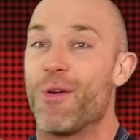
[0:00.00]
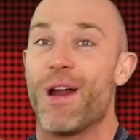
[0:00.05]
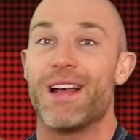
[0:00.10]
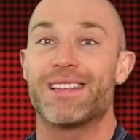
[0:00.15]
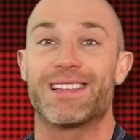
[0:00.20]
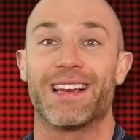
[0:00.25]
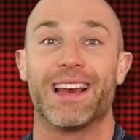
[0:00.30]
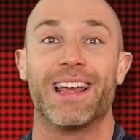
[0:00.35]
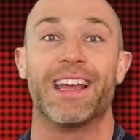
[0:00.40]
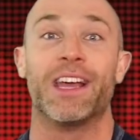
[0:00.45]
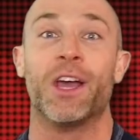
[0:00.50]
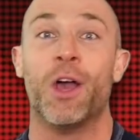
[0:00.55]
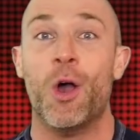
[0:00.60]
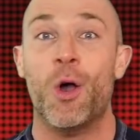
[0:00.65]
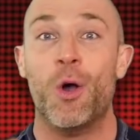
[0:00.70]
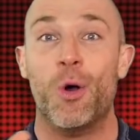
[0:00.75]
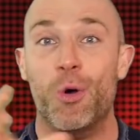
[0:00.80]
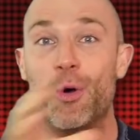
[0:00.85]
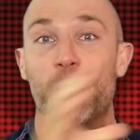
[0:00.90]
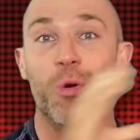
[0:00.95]
wrestling,
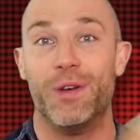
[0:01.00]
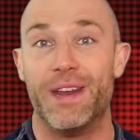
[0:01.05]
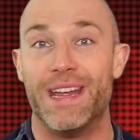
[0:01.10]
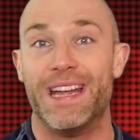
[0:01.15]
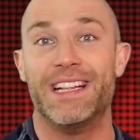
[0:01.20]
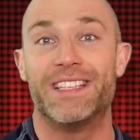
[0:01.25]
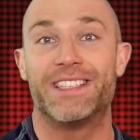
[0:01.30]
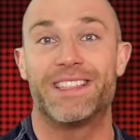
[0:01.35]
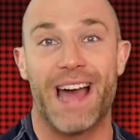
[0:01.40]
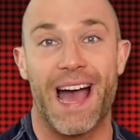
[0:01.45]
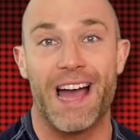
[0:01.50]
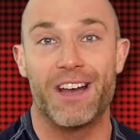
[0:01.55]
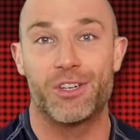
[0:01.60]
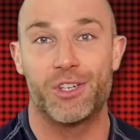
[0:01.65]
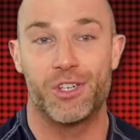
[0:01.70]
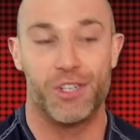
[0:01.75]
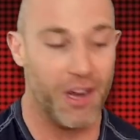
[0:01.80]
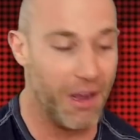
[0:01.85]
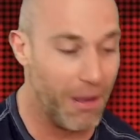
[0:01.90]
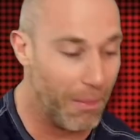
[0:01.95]
who needs that
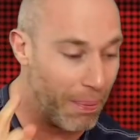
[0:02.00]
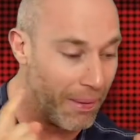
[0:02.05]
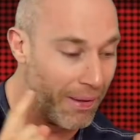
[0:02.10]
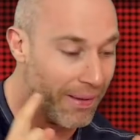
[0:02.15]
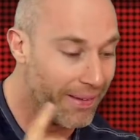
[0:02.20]
shit?